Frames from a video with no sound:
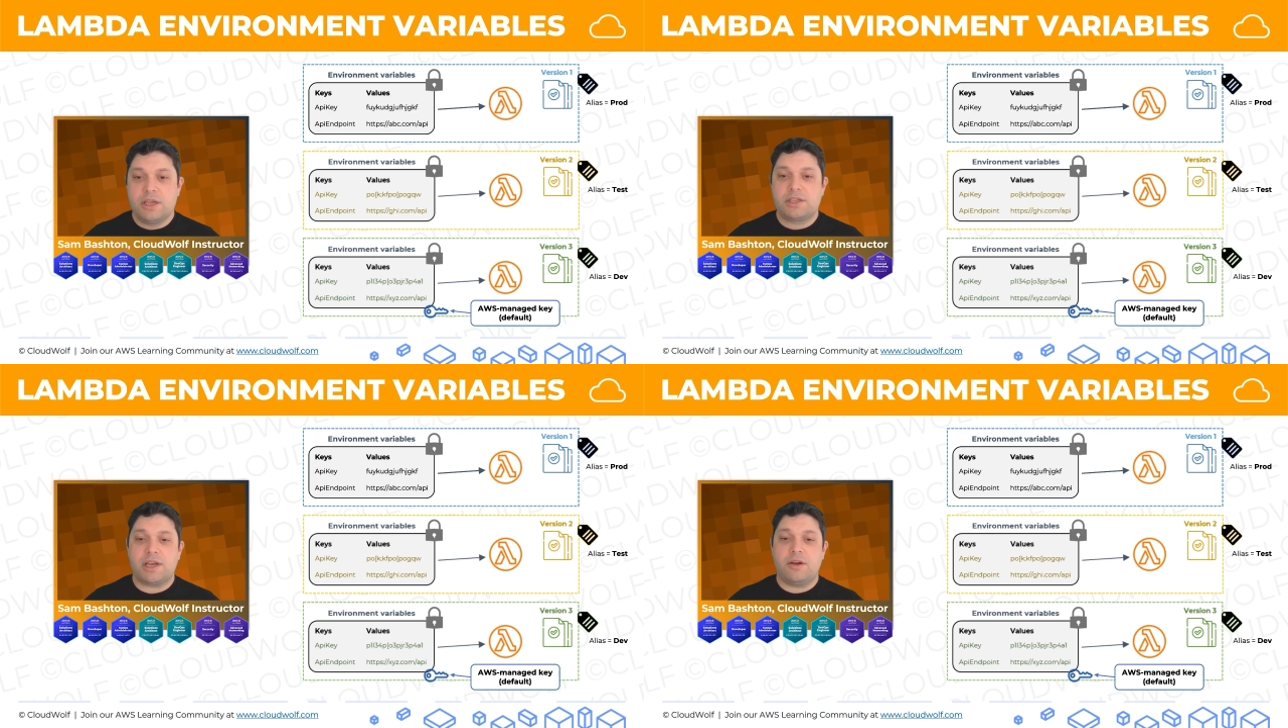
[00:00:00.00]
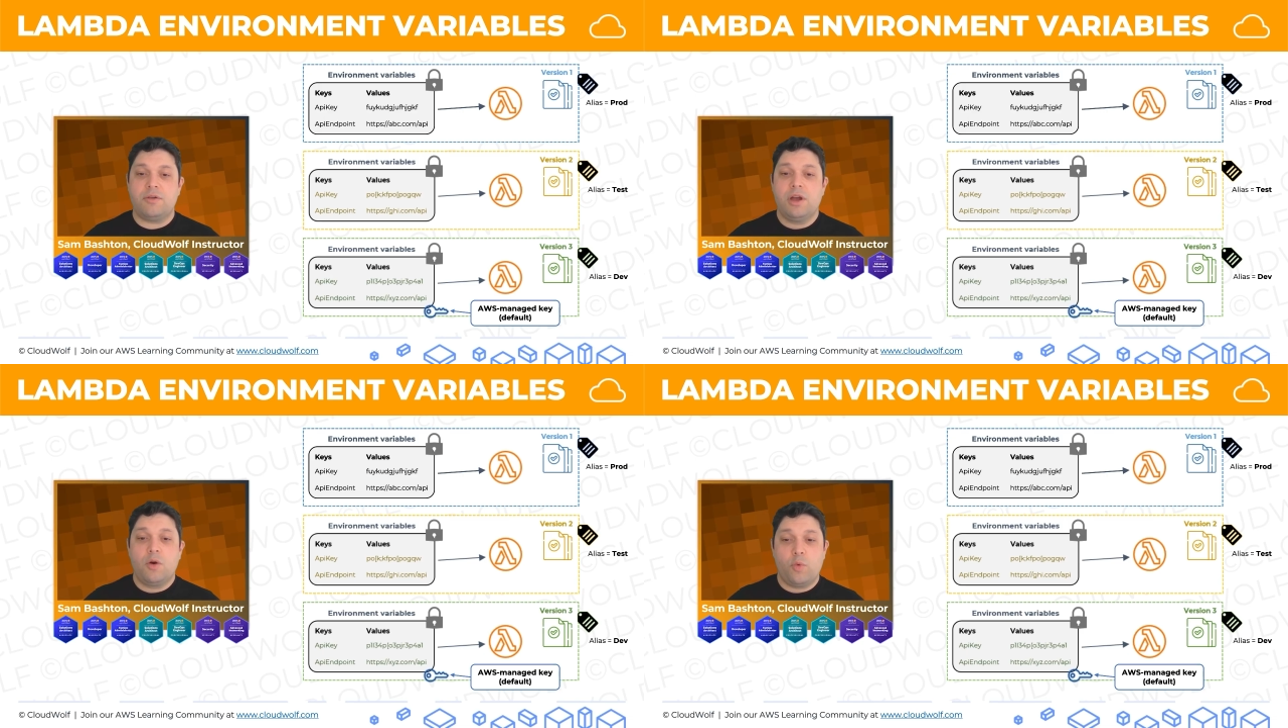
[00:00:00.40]

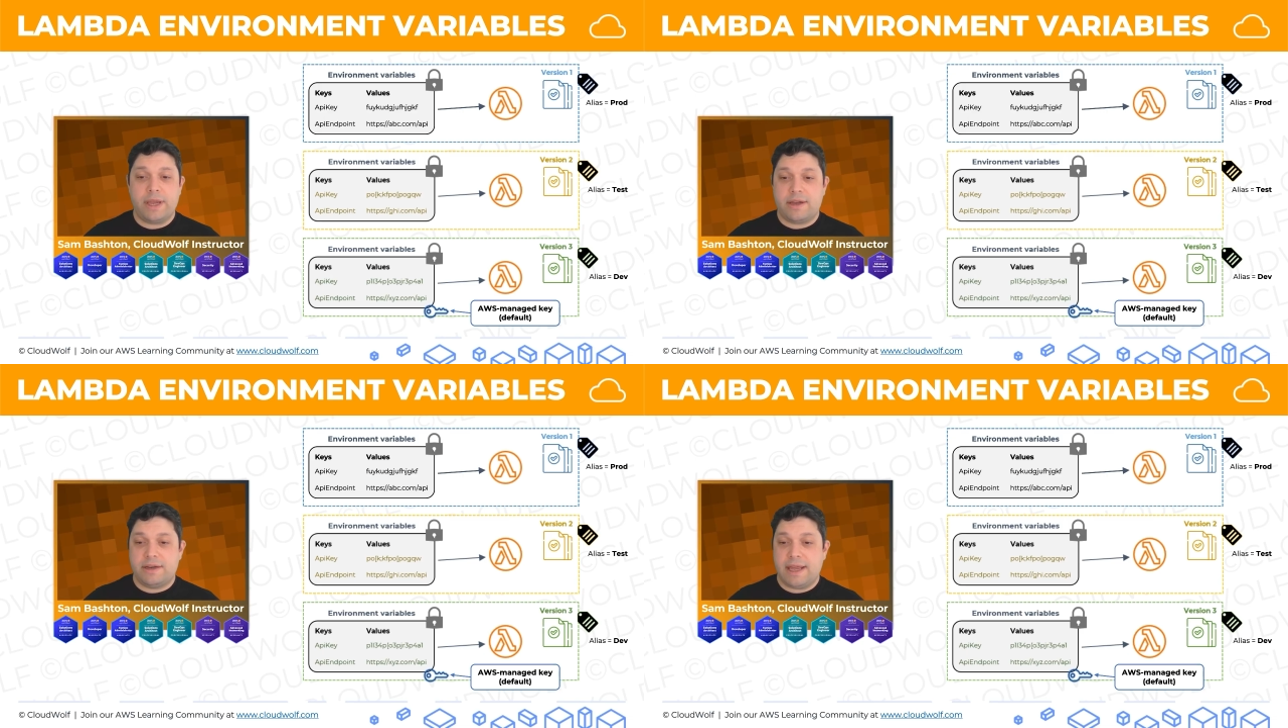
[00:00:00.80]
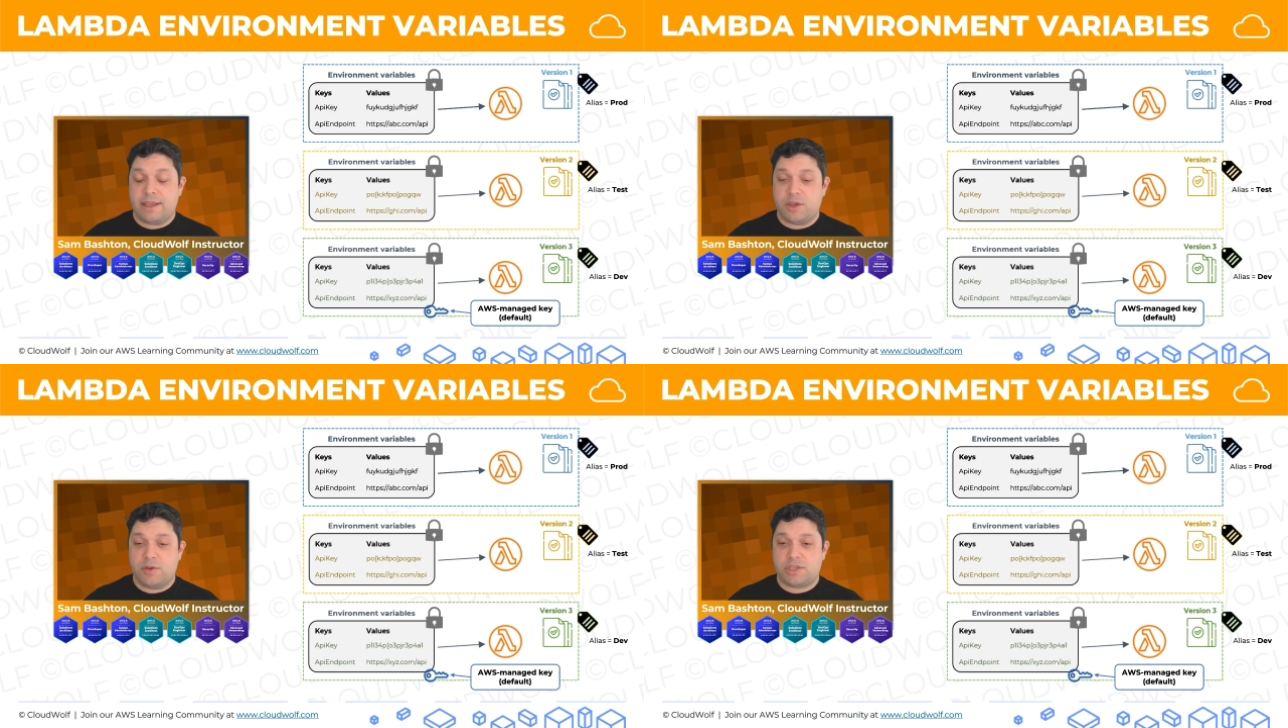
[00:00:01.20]
So we can
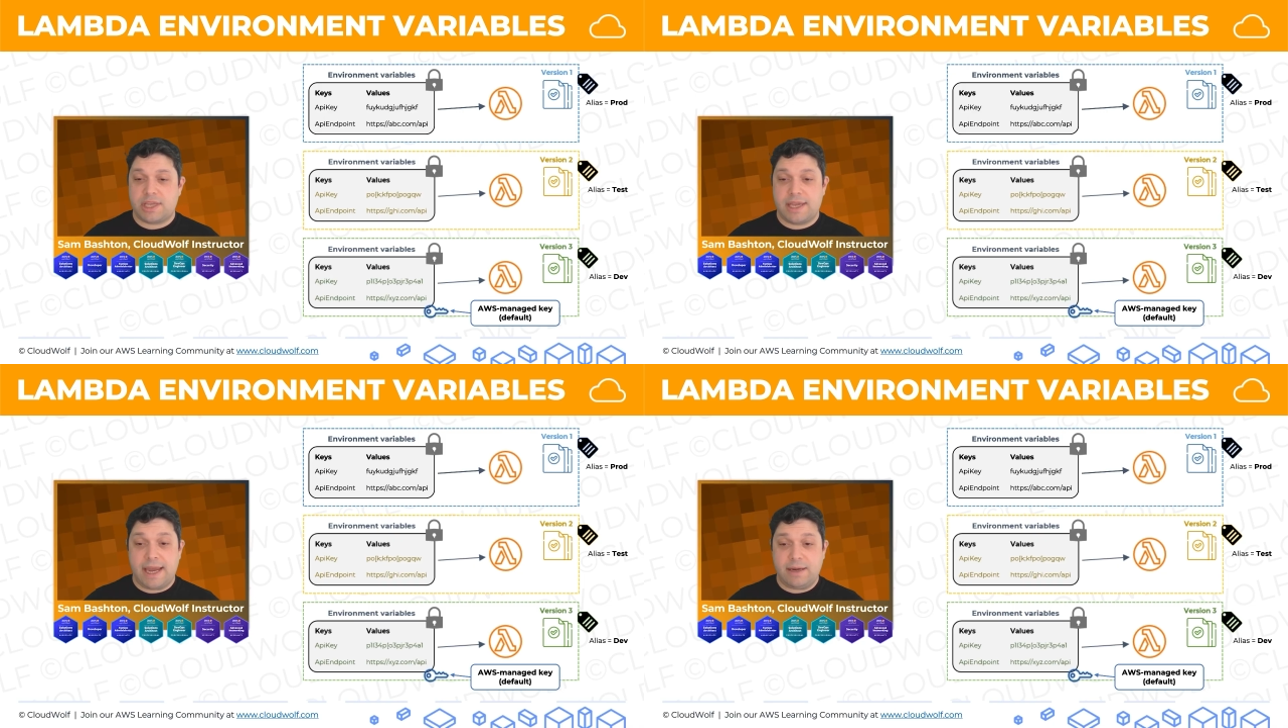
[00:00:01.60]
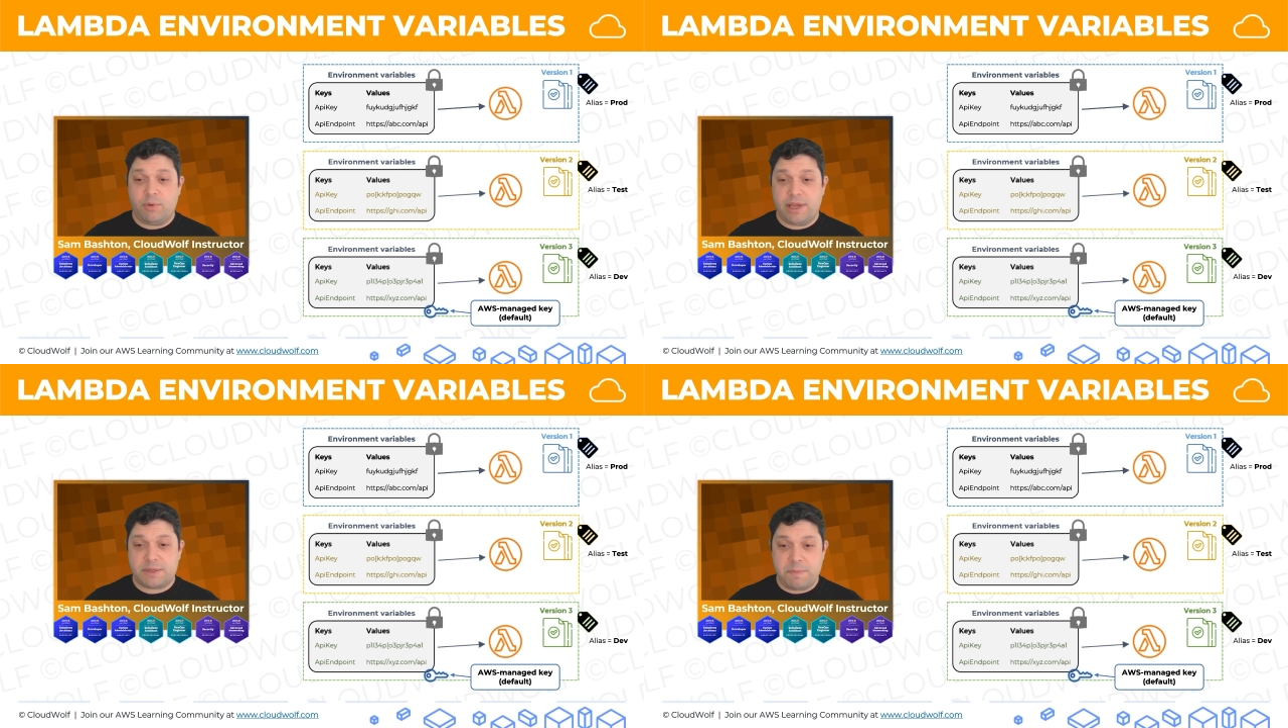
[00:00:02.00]
use the
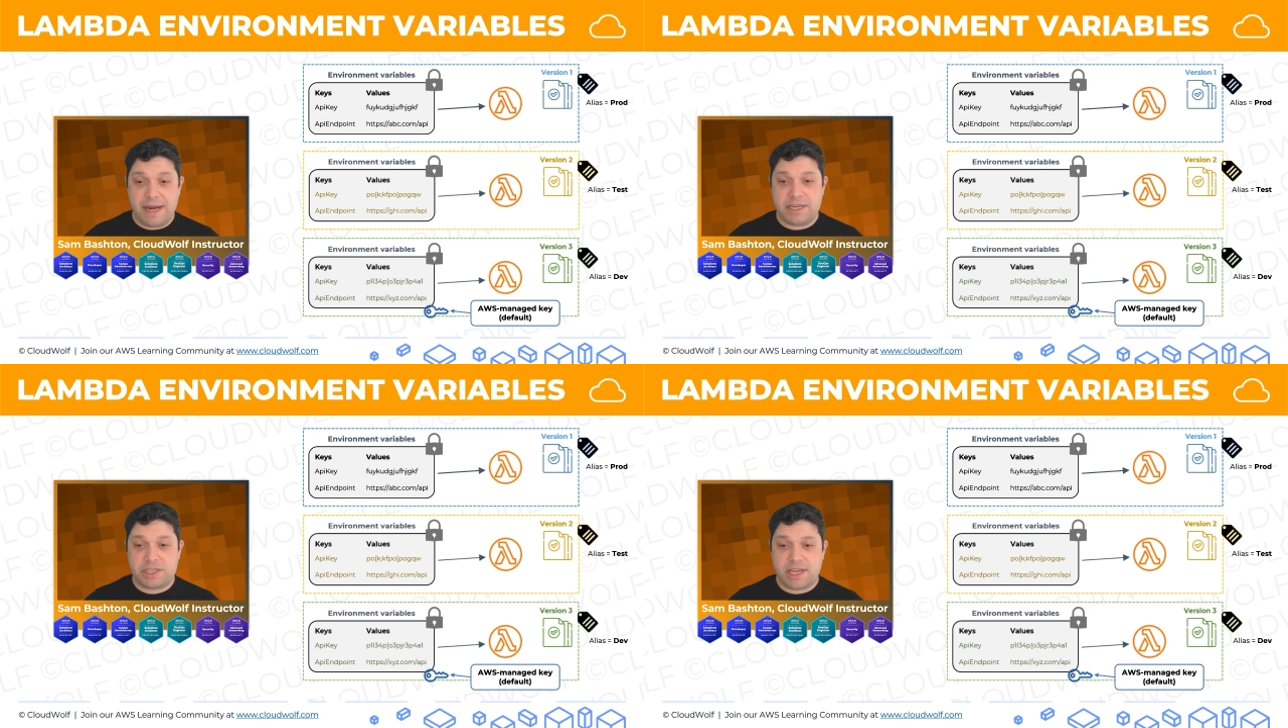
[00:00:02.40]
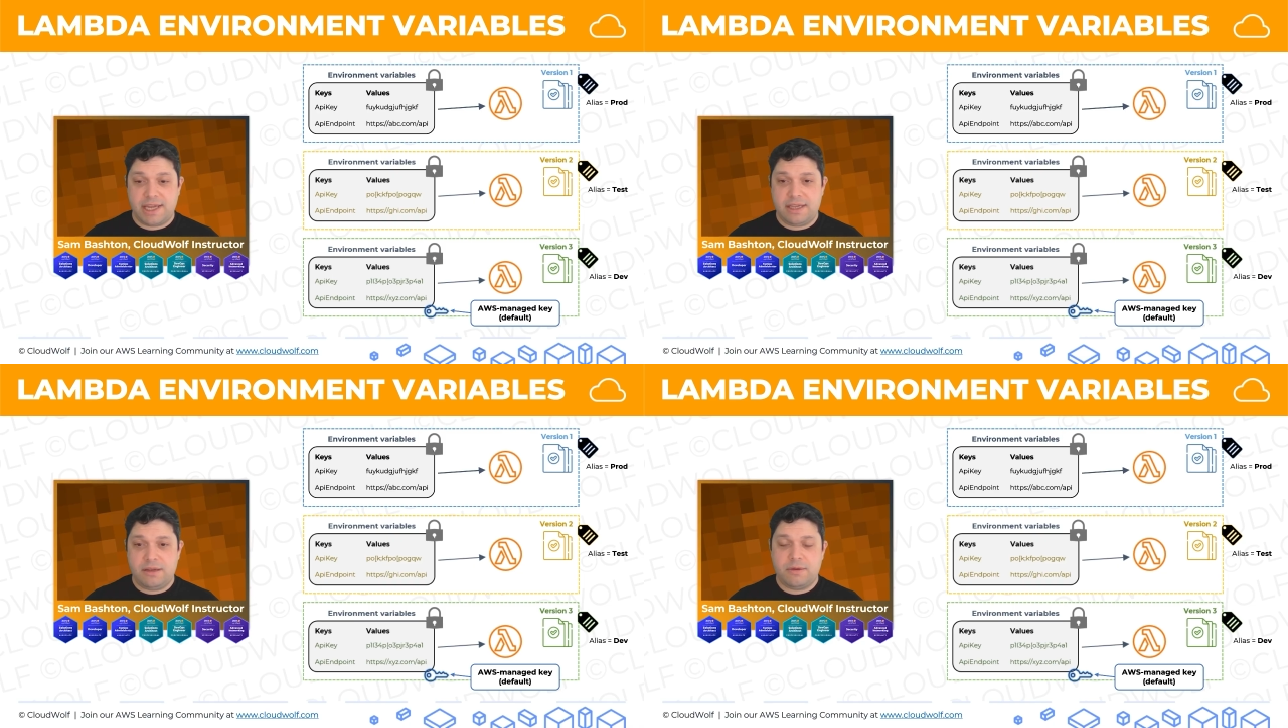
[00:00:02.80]
AWS-managed
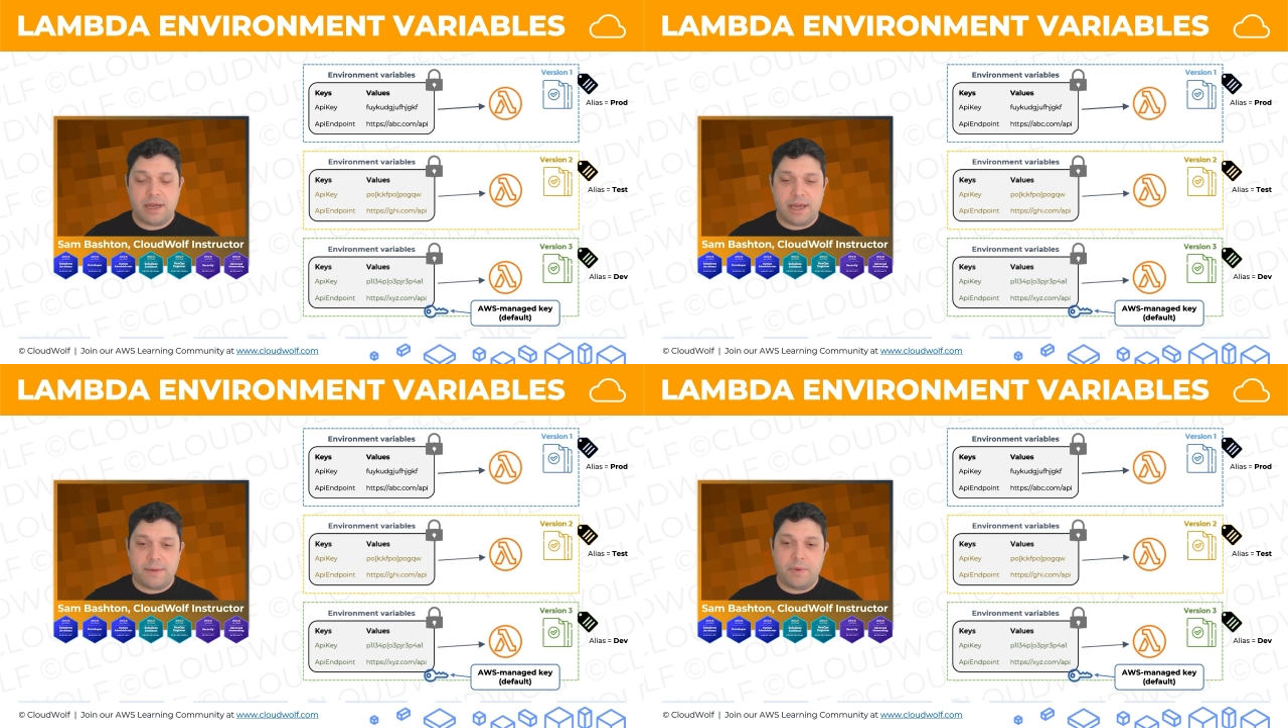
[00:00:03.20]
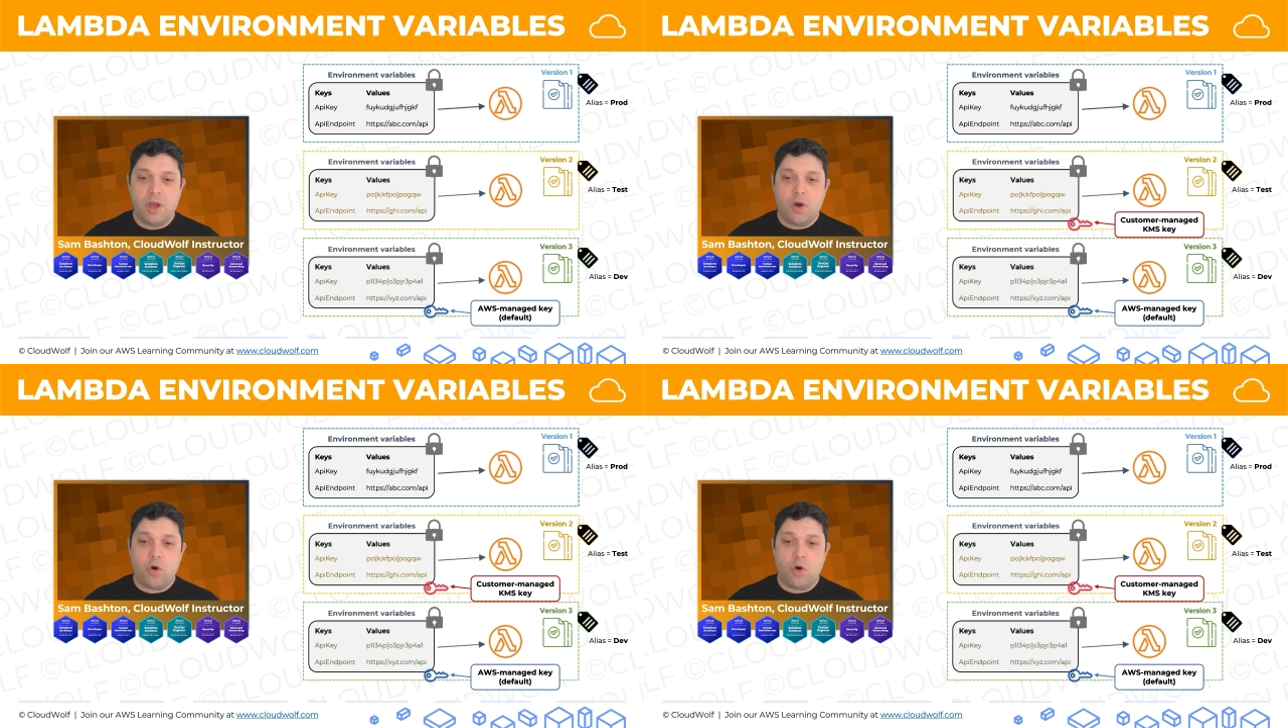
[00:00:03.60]
key or